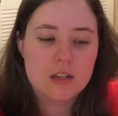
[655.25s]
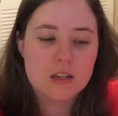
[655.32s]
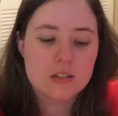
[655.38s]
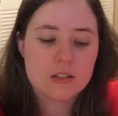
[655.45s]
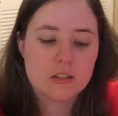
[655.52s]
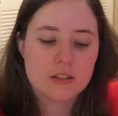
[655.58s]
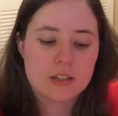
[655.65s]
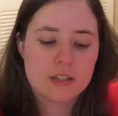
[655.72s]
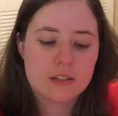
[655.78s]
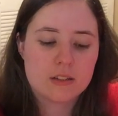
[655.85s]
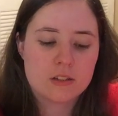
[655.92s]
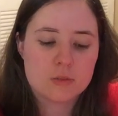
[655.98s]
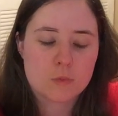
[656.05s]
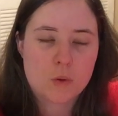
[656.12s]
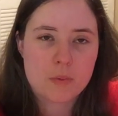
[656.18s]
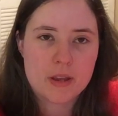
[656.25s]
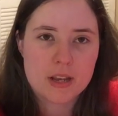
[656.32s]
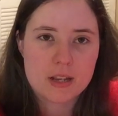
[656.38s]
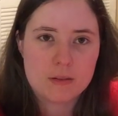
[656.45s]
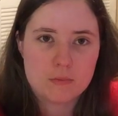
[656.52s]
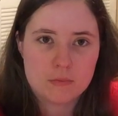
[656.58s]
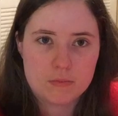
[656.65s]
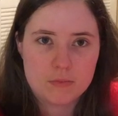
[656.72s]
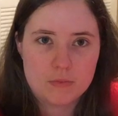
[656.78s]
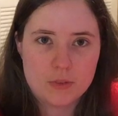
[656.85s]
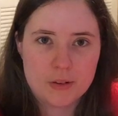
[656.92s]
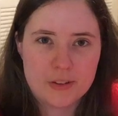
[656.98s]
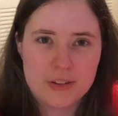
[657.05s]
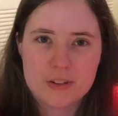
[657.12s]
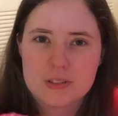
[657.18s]
so that there's more pink and, oh,
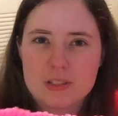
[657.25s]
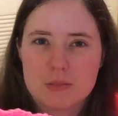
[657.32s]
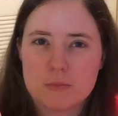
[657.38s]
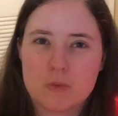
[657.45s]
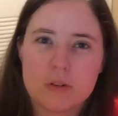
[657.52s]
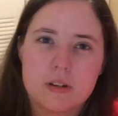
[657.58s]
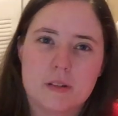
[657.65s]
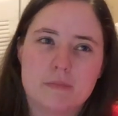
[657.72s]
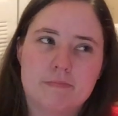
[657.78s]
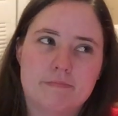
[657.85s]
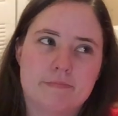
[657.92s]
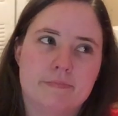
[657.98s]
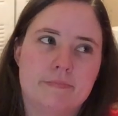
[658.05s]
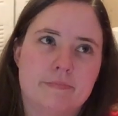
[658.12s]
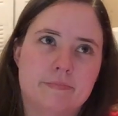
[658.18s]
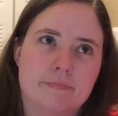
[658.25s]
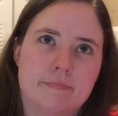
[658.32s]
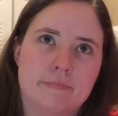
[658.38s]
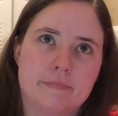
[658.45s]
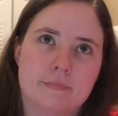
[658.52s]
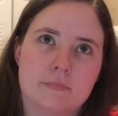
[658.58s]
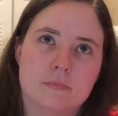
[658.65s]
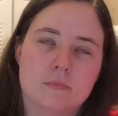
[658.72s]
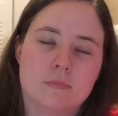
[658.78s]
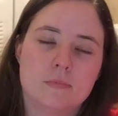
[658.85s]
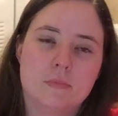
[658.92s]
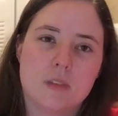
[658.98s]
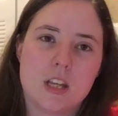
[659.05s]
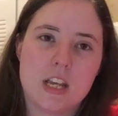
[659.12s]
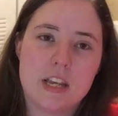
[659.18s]
you know, it's more
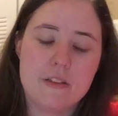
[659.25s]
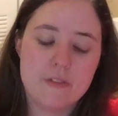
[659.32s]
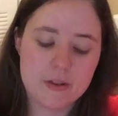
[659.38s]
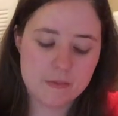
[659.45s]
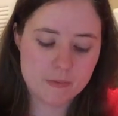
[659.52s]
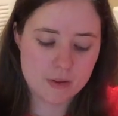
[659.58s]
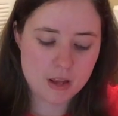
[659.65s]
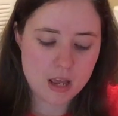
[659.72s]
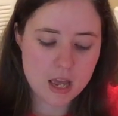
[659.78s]
even.